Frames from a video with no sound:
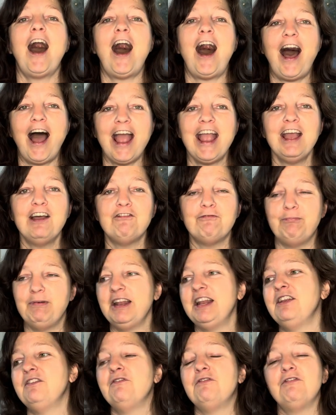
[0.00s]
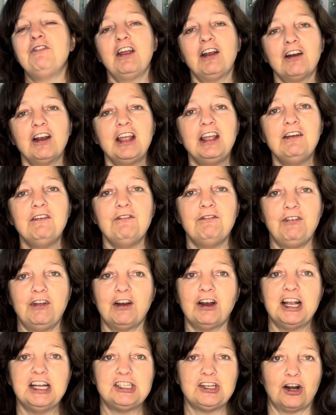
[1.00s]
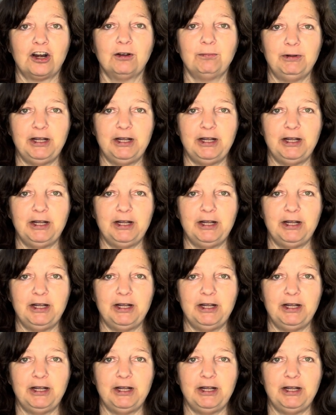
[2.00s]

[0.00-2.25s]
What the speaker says: I have been in very, very dark